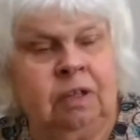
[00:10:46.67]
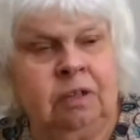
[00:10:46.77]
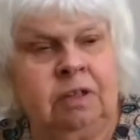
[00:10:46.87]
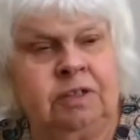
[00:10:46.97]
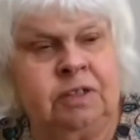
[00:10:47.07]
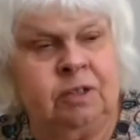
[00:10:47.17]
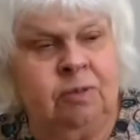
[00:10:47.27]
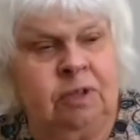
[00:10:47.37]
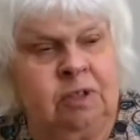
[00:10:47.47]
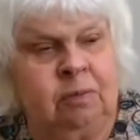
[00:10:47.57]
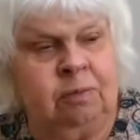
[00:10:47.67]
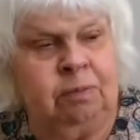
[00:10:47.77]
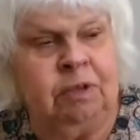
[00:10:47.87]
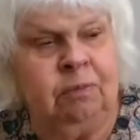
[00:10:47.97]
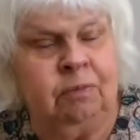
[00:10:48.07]
This is something that I've
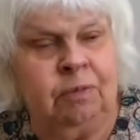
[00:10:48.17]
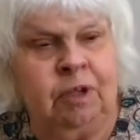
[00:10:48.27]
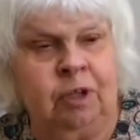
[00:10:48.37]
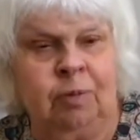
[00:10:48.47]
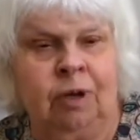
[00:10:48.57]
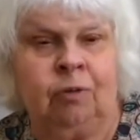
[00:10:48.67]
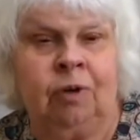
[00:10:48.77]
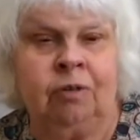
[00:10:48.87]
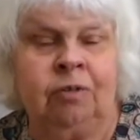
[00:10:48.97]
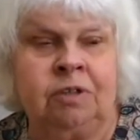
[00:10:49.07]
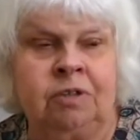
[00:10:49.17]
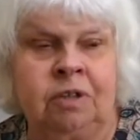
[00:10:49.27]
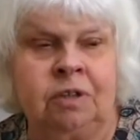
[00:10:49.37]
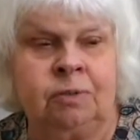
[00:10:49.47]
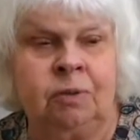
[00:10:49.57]
been thinking about quite
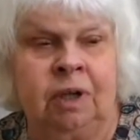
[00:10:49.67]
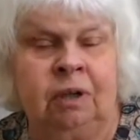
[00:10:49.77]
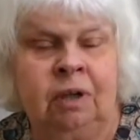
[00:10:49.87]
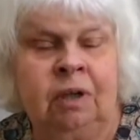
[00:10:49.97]
recently as well.